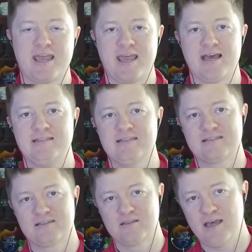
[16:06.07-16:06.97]
And
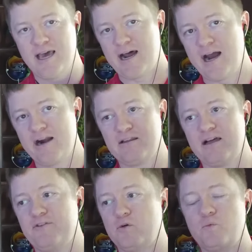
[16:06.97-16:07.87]
at a higher
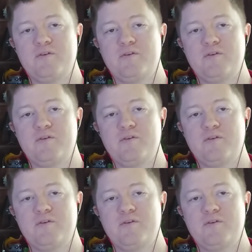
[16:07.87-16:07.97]
level,